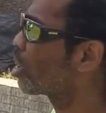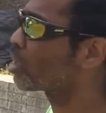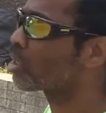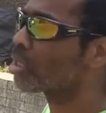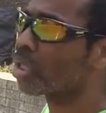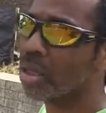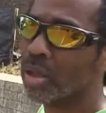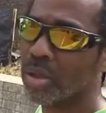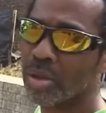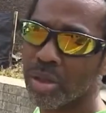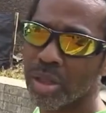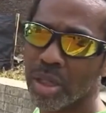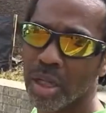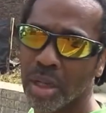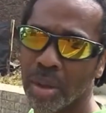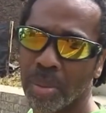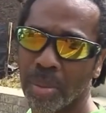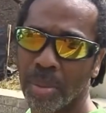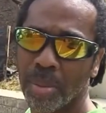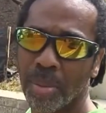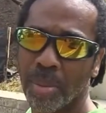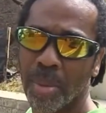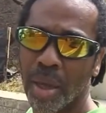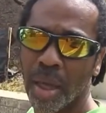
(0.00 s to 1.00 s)
solution,
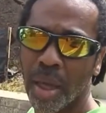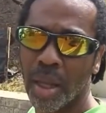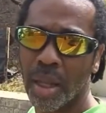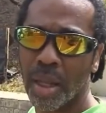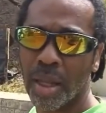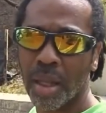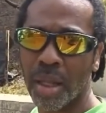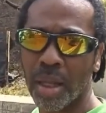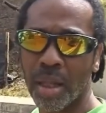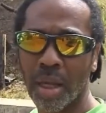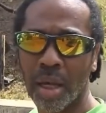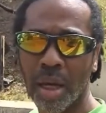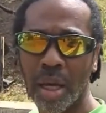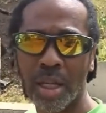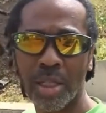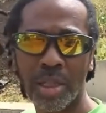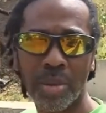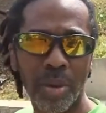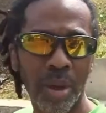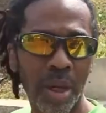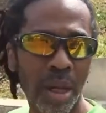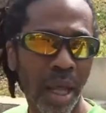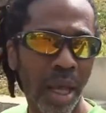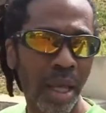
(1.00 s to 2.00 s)
and the
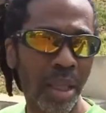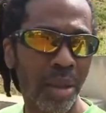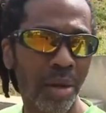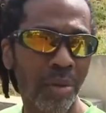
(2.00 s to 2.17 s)
customer liked